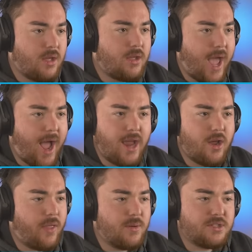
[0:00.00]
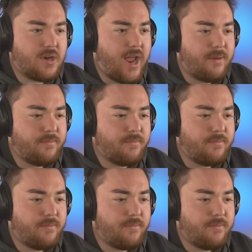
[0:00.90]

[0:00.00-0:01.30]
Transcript: Yeah, I know that one's right.